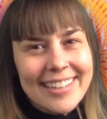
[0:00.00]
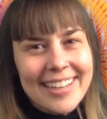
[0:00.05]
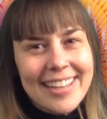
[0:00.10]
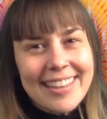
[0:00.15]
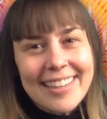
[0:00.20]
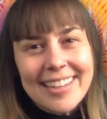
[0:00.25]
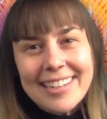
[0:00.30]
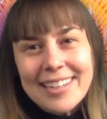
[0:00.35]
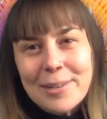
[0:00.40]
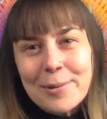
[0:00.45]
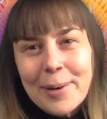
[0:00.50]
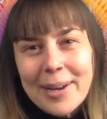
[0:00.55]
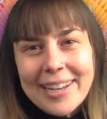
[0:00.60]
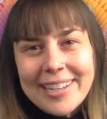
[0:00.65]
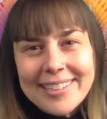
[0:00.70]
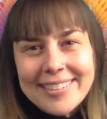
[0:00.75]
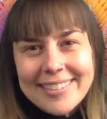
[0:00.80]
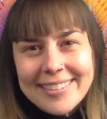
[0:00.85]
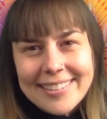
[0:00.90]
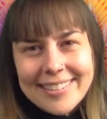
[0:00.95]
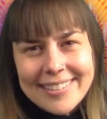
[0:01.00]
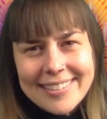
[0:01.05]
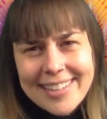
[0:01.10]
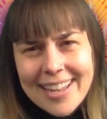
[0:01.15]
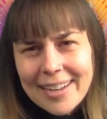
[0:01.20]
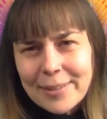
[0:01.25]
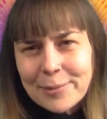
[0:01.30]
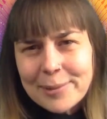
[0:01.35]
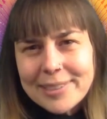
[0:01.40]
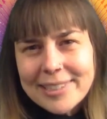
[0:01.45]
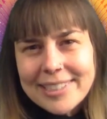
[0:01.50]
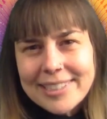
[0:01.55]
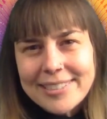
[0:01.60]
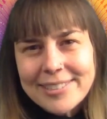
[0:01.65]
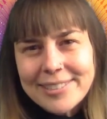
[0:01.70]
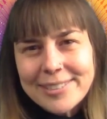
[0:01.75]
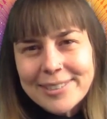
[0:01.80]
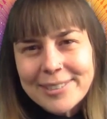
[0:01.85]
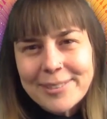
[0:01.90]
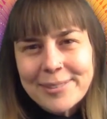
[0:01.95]
And then you ask, is that really
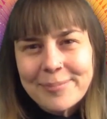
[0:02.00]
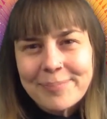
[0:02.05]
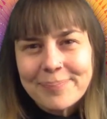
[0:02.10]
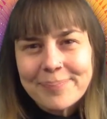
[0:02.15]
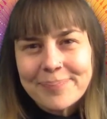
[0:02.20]
true?